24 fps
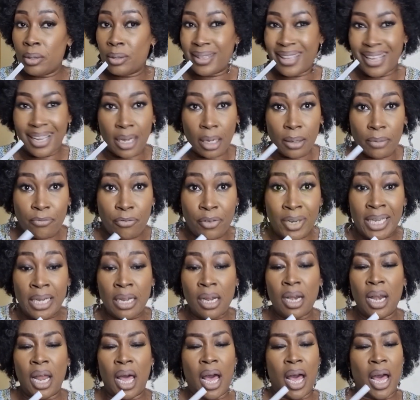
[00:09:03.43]
The
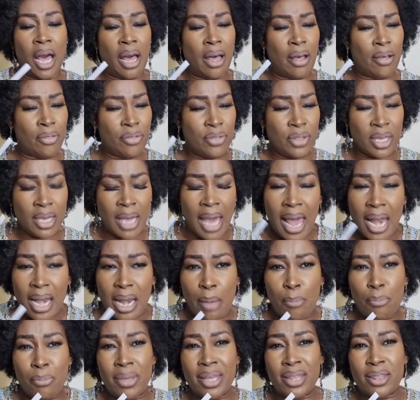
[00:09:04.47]
vanilla, the
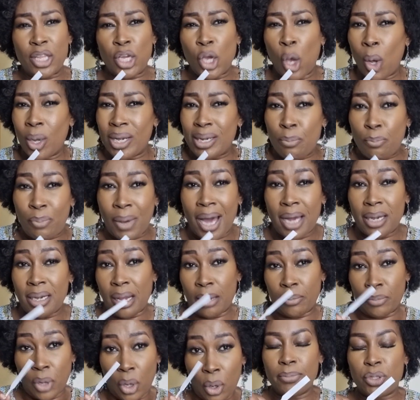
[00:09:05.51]
element, the
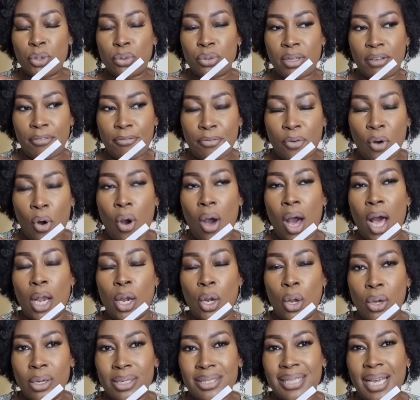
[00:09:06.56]
olibanum comes to the fore
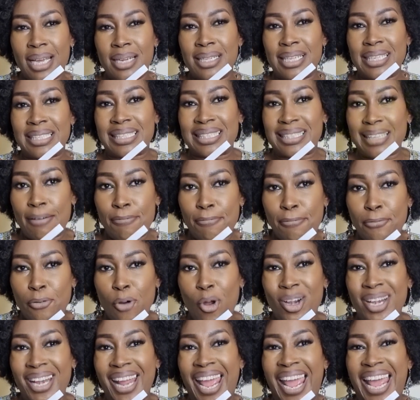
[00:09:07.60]
alongside the
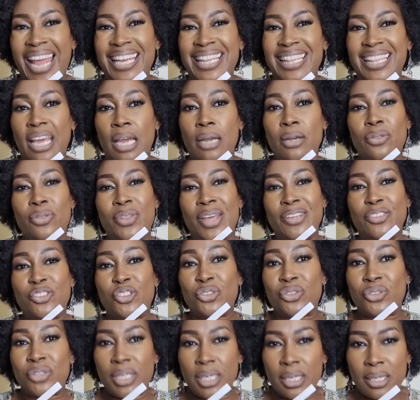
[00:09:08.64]
saffron, and then the
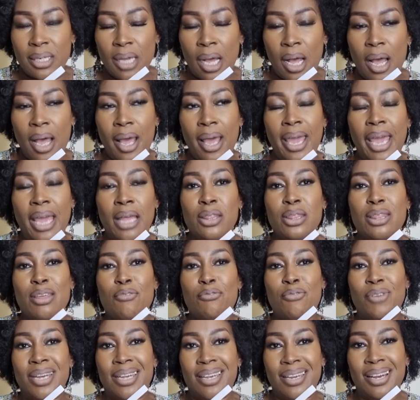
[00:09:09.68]
cedar and the
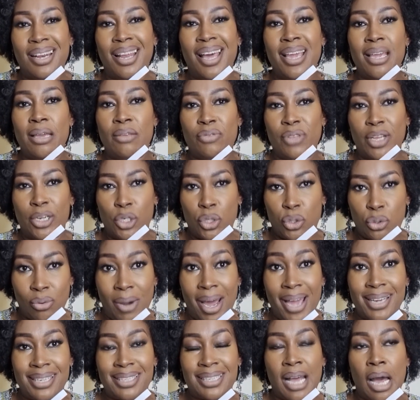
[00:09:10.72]
vanilla in the
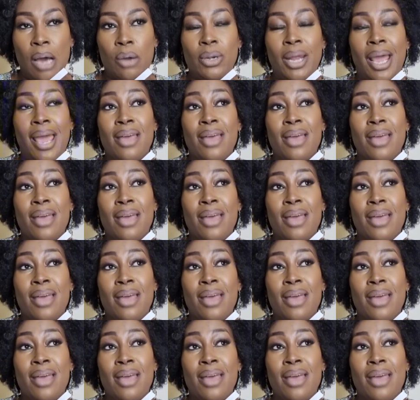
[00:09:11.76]
dry down.